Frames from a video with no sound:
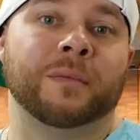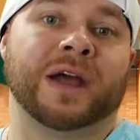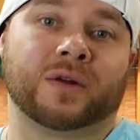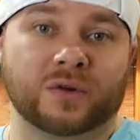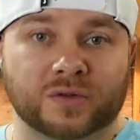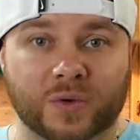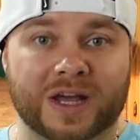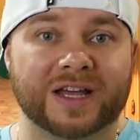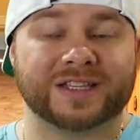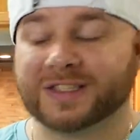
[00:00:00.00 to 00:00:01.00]
macros
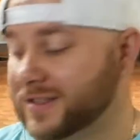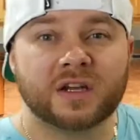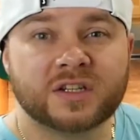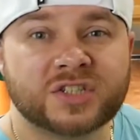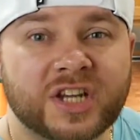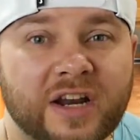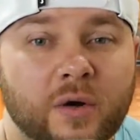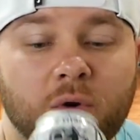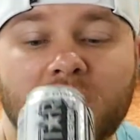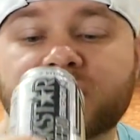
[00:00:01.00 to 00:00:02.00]
wise. Shout
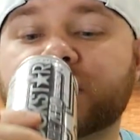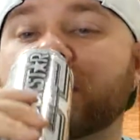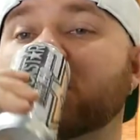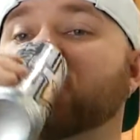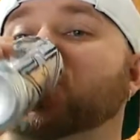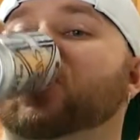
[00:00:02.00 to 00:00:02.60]
out Rockstar.